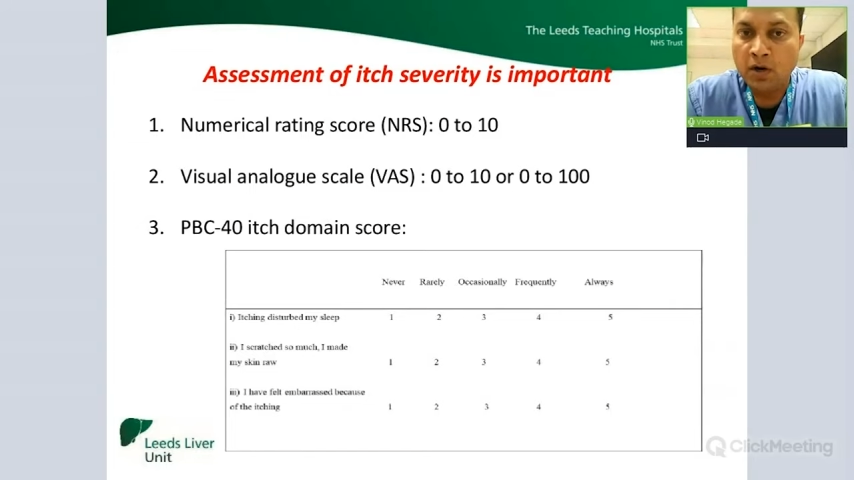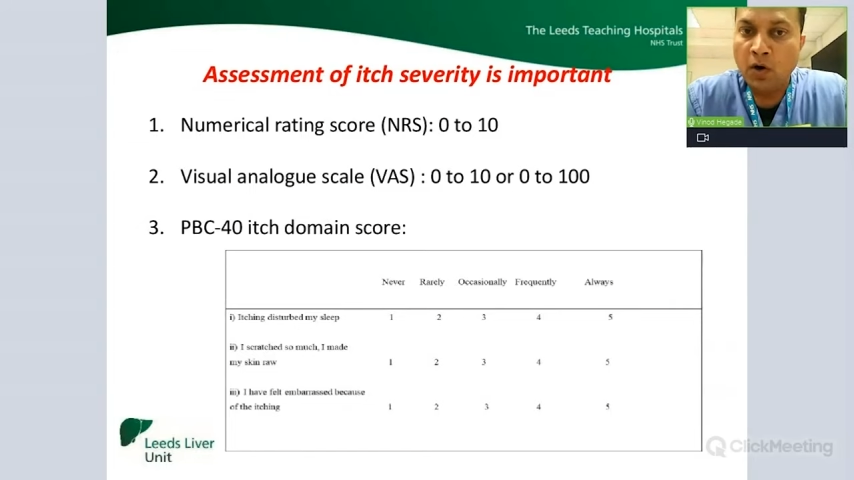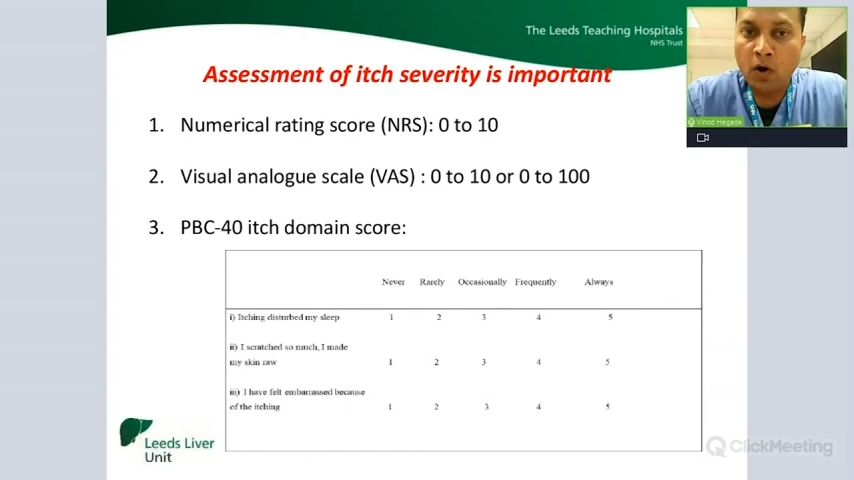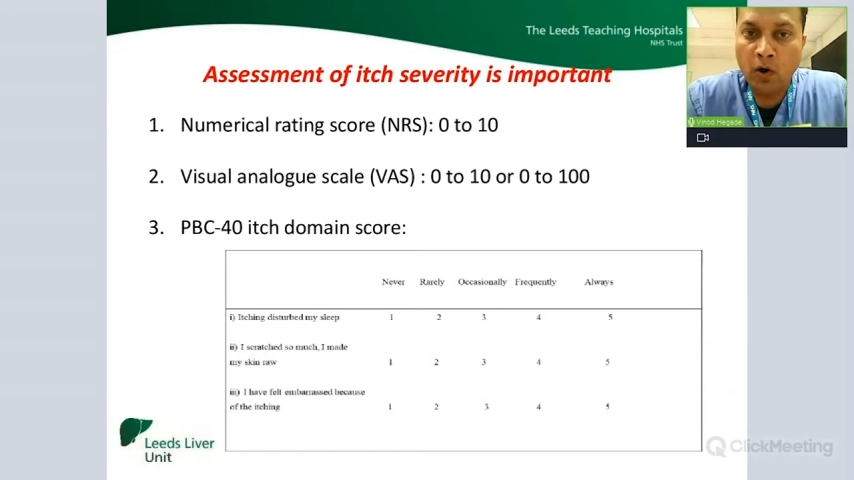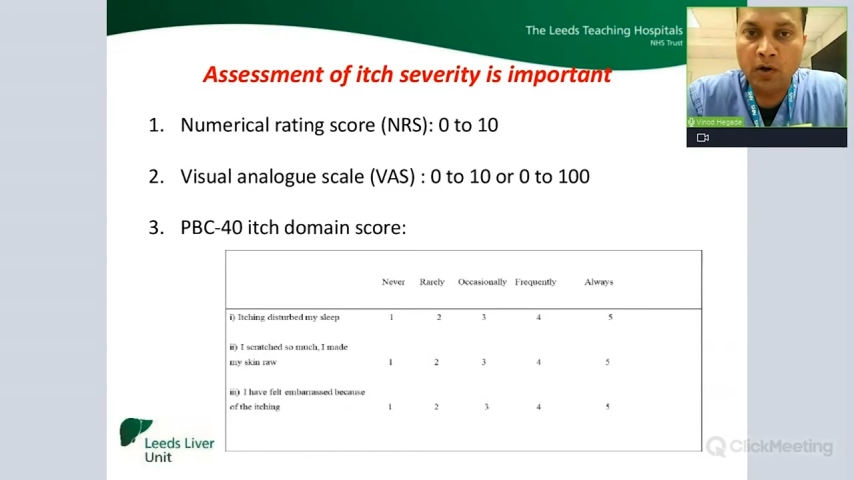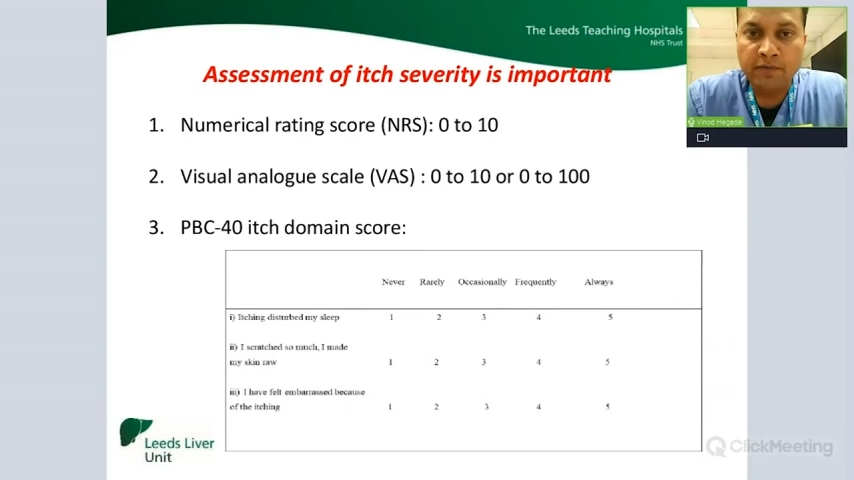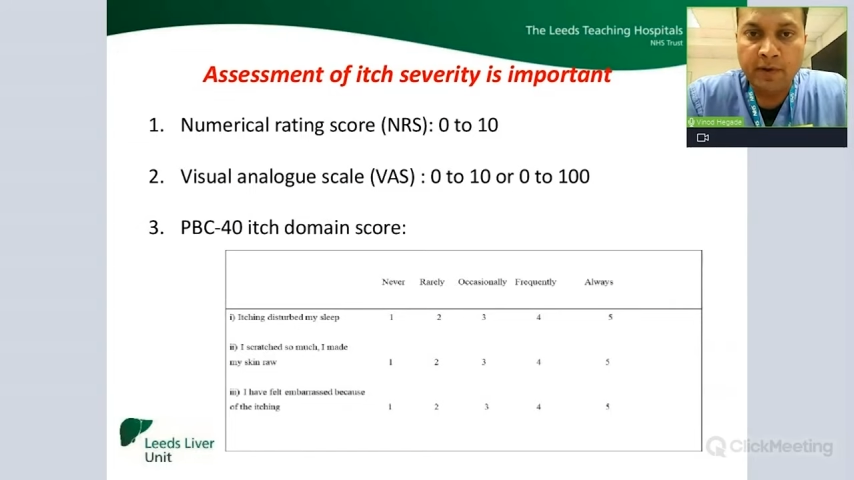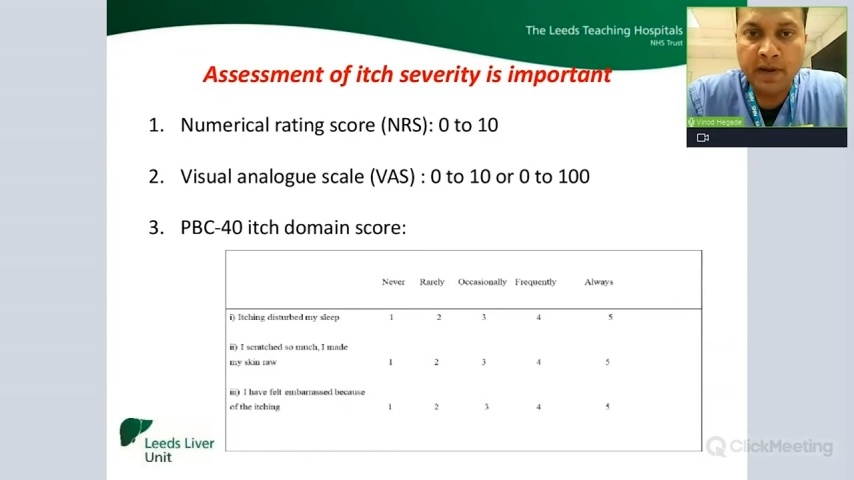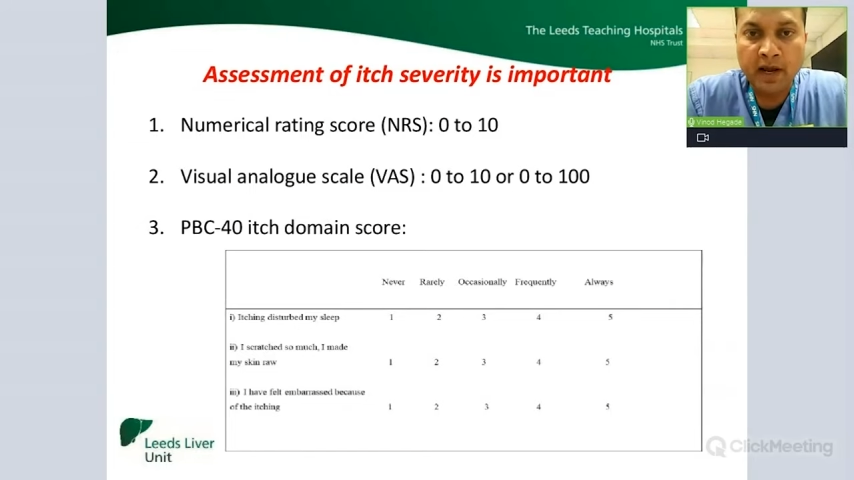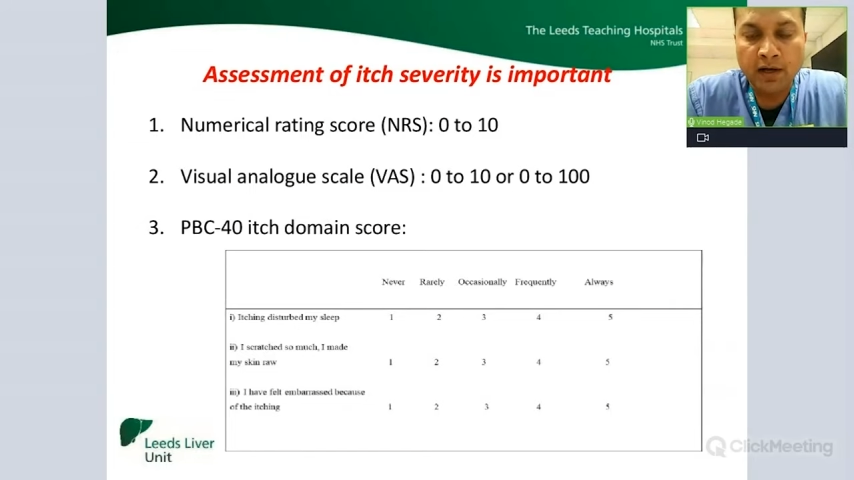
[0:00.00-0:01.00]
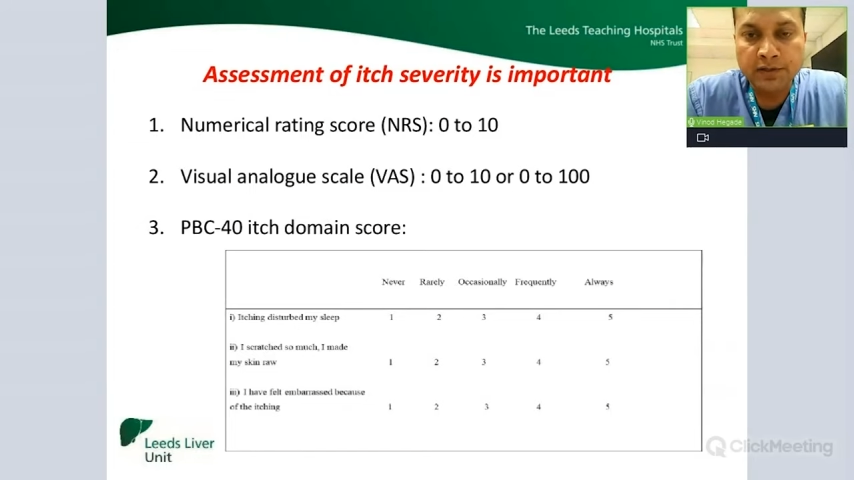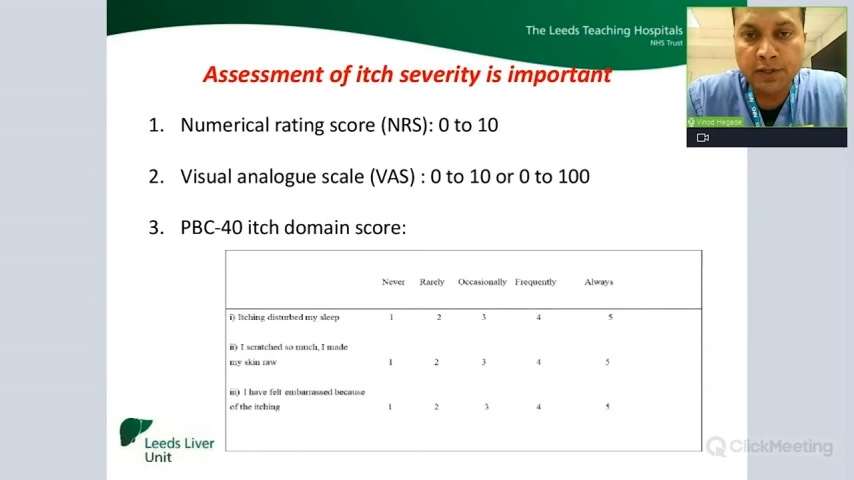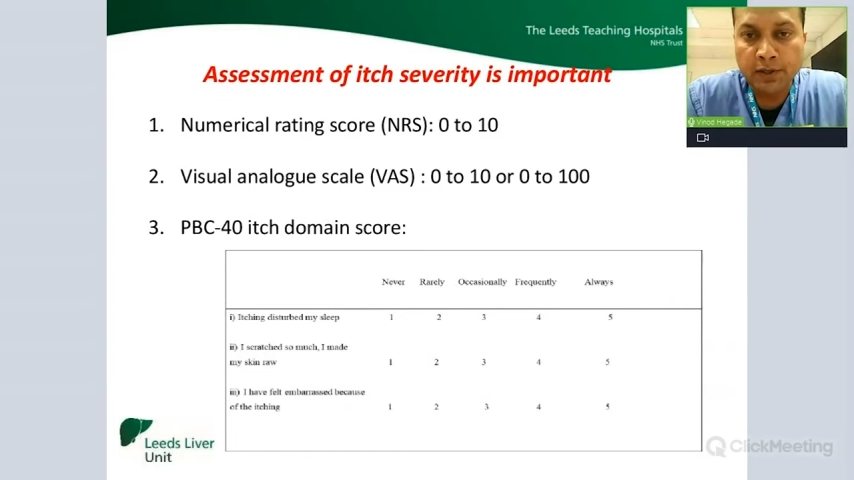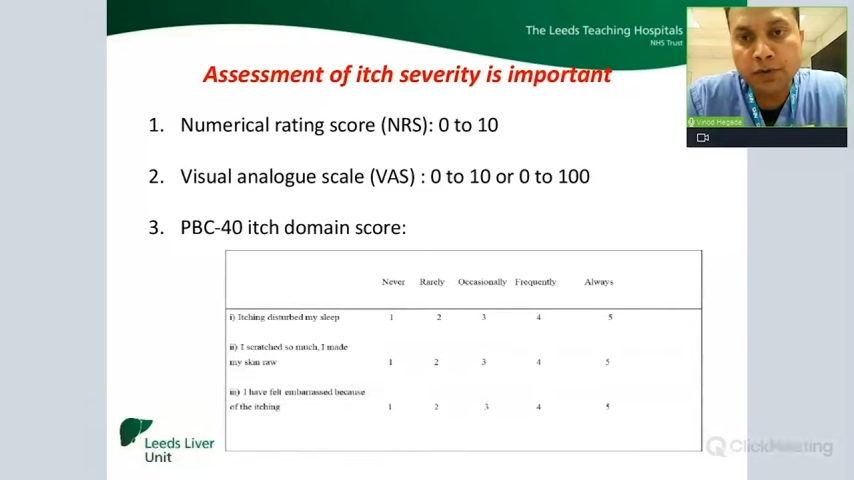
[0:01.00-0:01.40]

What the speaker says: or we may ask you